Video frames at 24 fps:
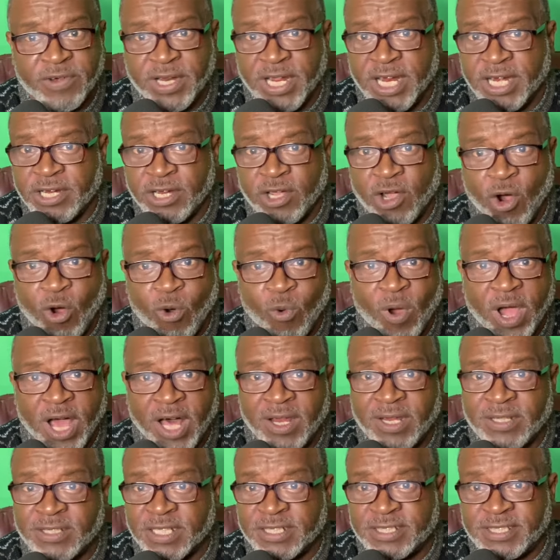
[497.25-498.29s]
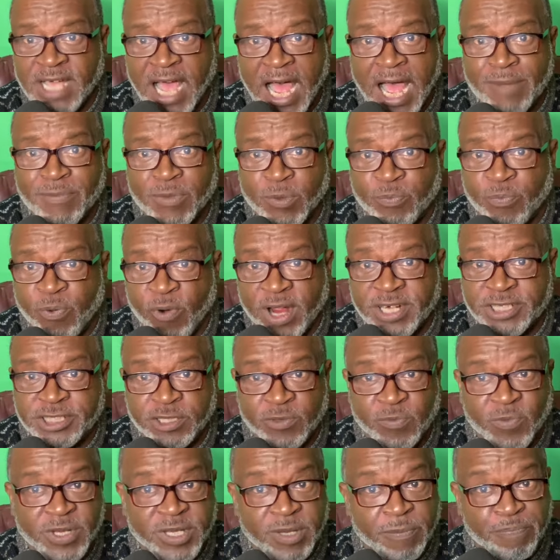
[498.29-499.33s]
didn't go well at the time of pressure
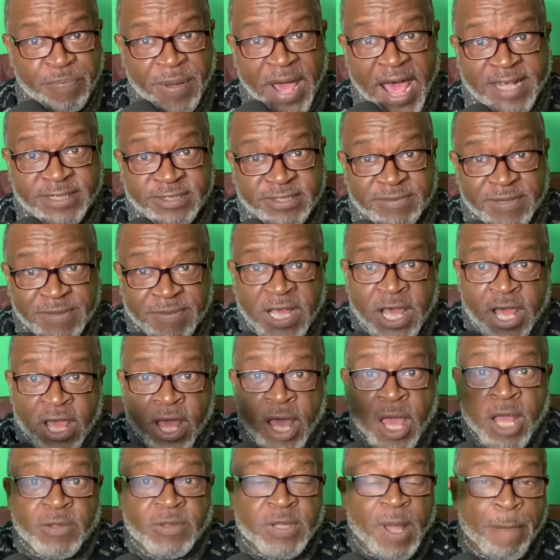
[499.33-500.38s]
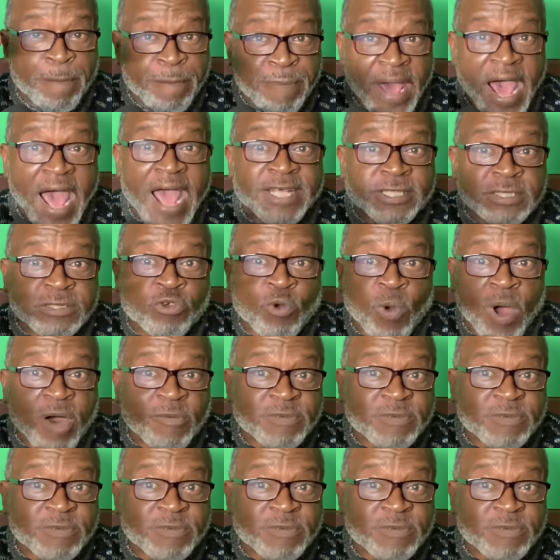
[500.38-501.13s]
when the Pac-12